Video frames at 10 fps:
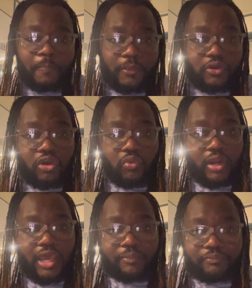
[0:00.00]
you know,
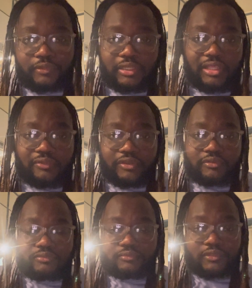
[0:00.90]
without
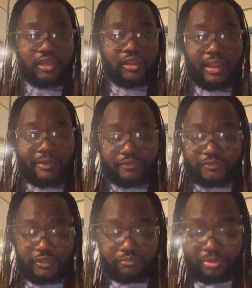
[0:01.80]
living a life of
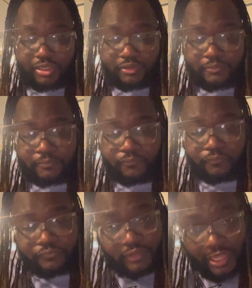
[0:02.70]
self-pity.
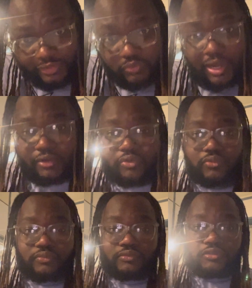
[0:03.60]
That's what I do.
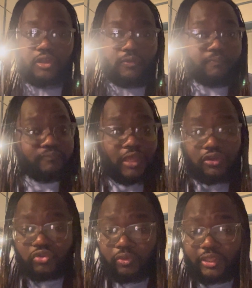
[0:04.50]
So I
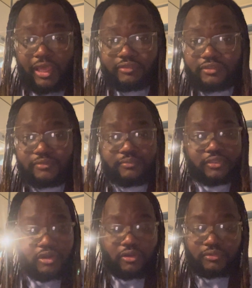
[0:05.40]
don't do the counseling,
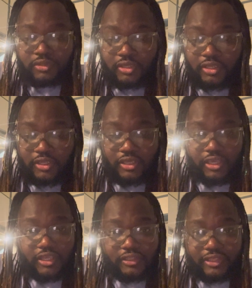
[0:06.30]
you know,
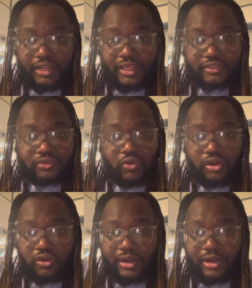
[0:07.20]
anything that's going on